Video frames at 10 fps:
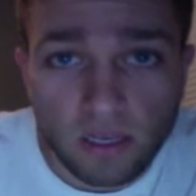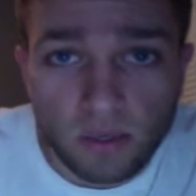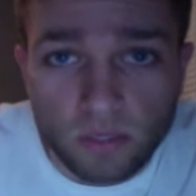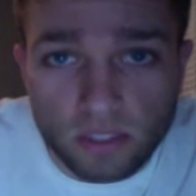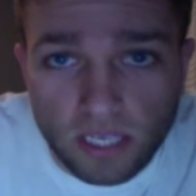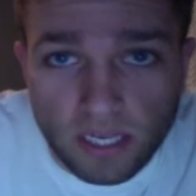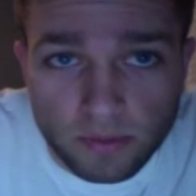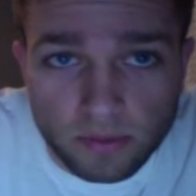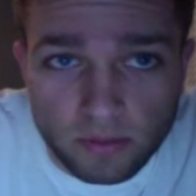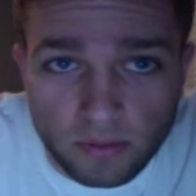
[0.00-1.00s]
which I
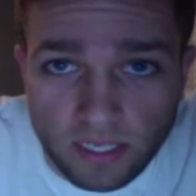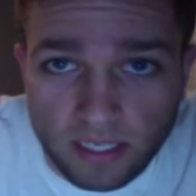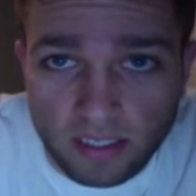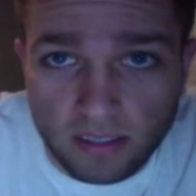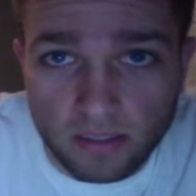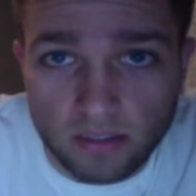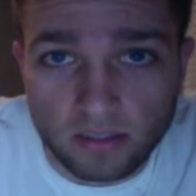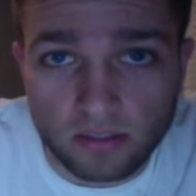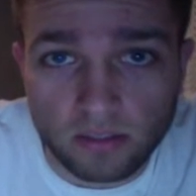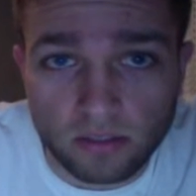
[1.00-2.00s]
will do right here.
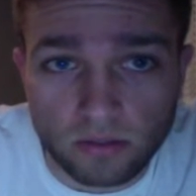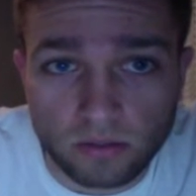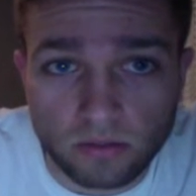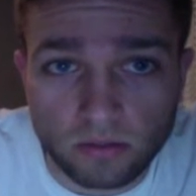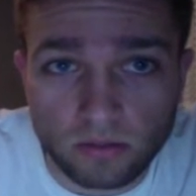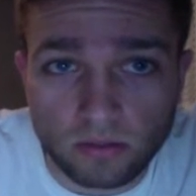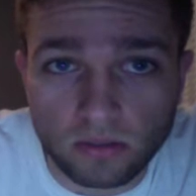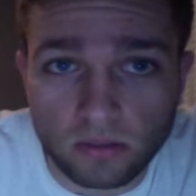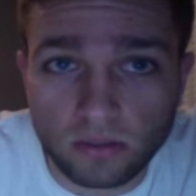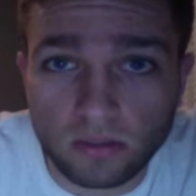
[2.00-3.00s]
Let's use
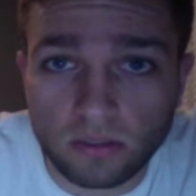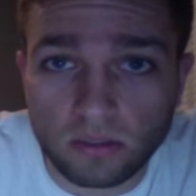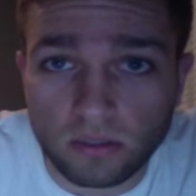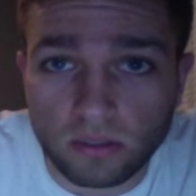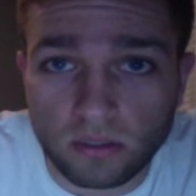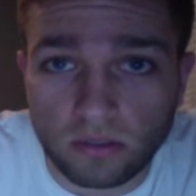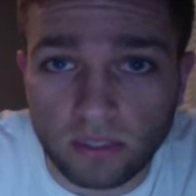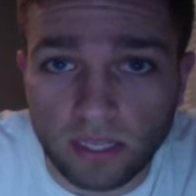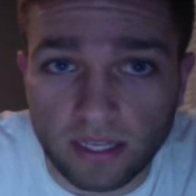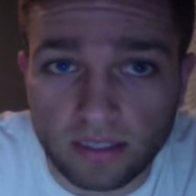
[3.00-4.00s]

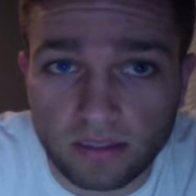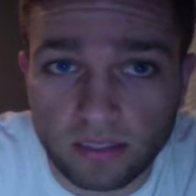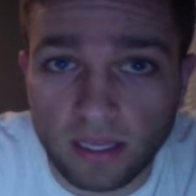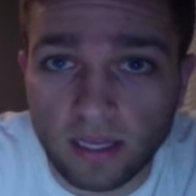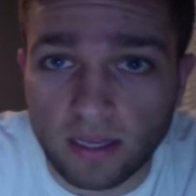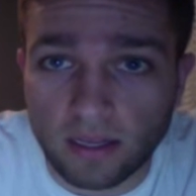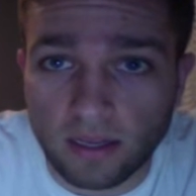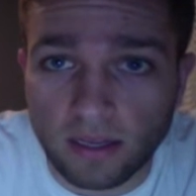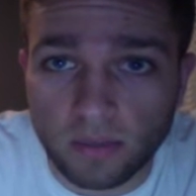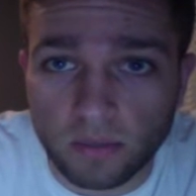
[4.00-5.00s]
3x
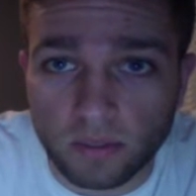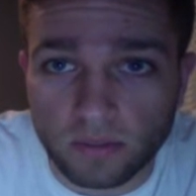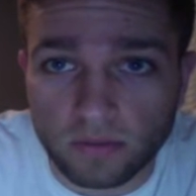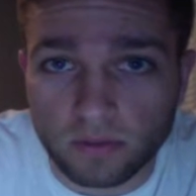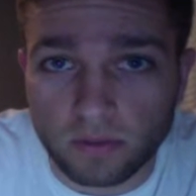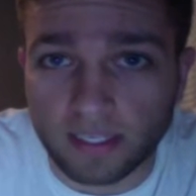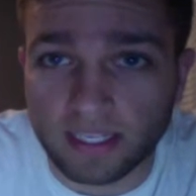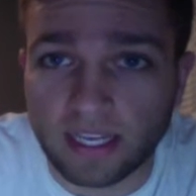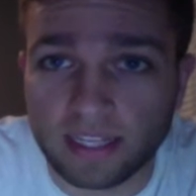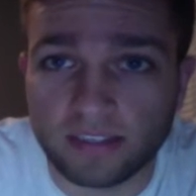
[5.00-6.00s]
plus 4y.
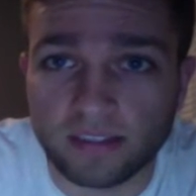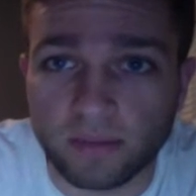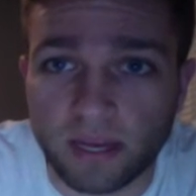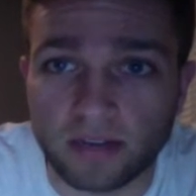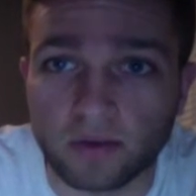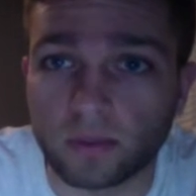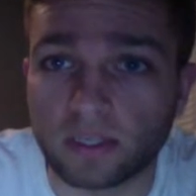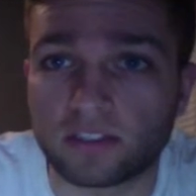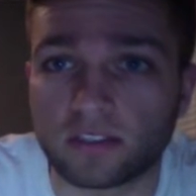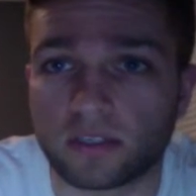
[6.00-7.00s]
Again, it doesn't matter
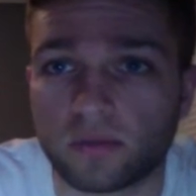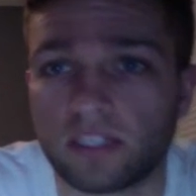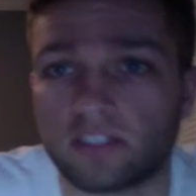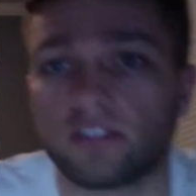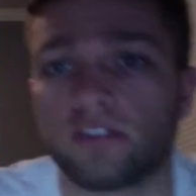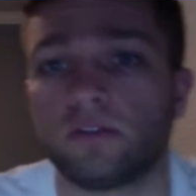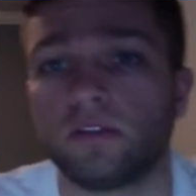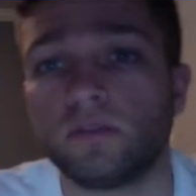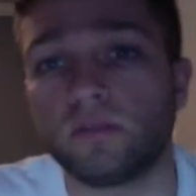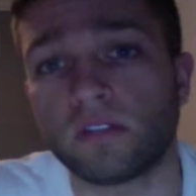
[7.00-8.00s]
which equation you
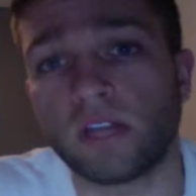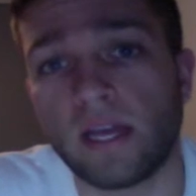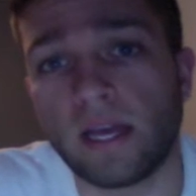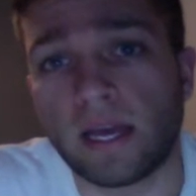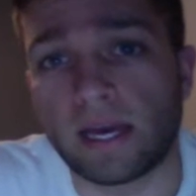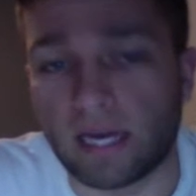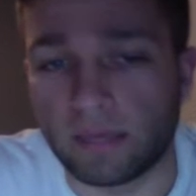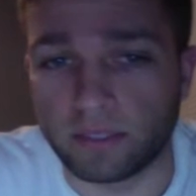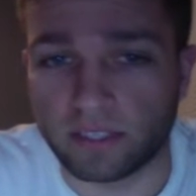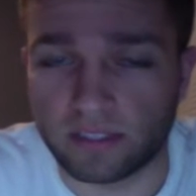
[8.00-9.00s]
use.
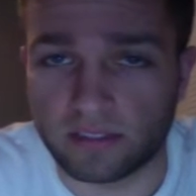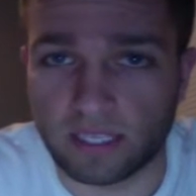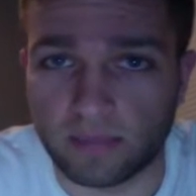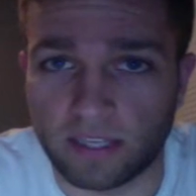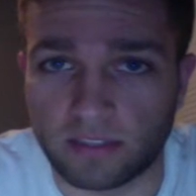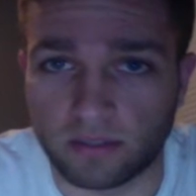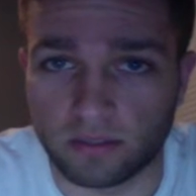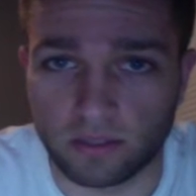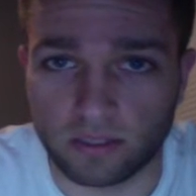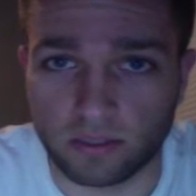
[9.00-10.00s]
You'll get the same answer as
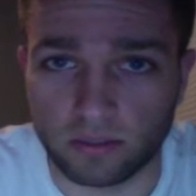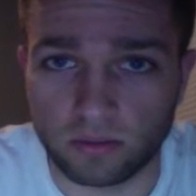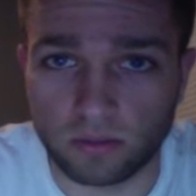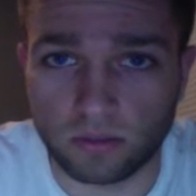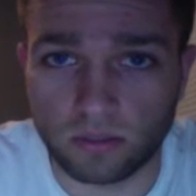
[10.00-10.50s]
long as you